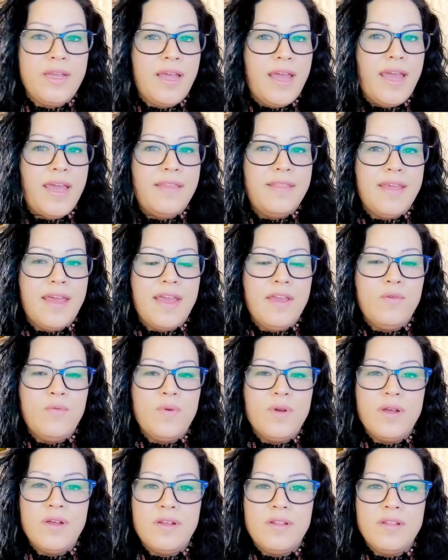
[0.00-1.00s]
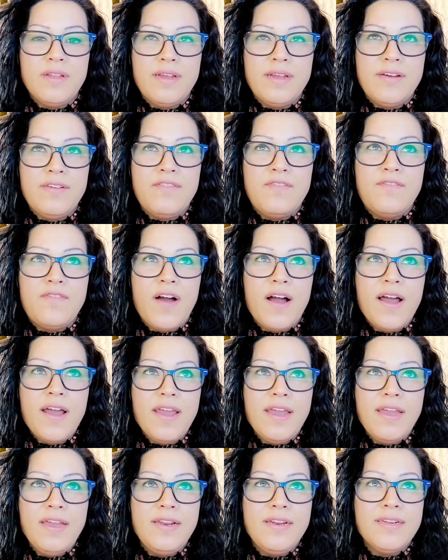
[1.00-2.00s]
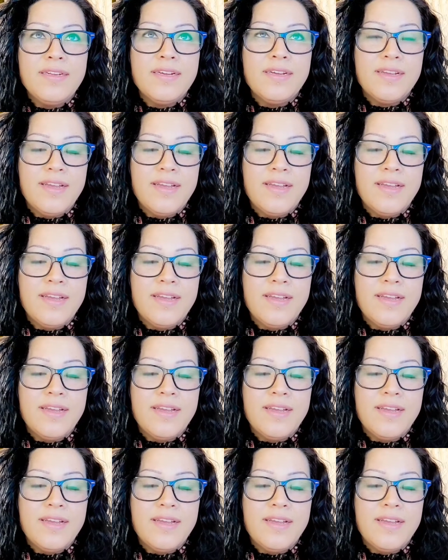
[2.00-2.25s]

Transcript: and they will find